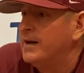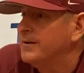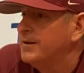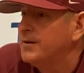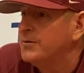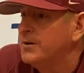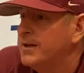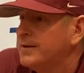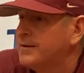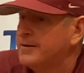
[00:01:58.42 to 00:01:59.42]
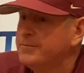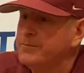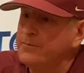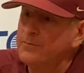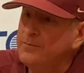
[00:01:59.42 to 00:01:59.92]
You get to the
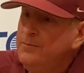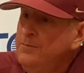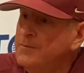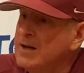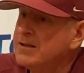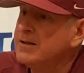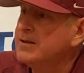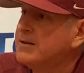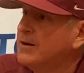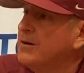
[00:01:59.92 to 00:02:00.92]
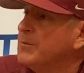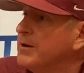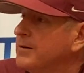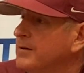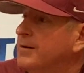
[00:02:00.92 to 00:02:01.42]
ACC
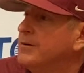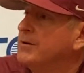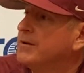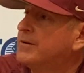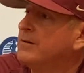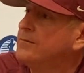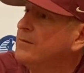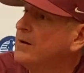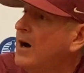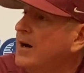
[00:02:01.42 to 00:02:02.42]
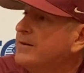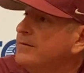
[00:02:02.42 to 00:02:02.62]
tournament, and it's an odd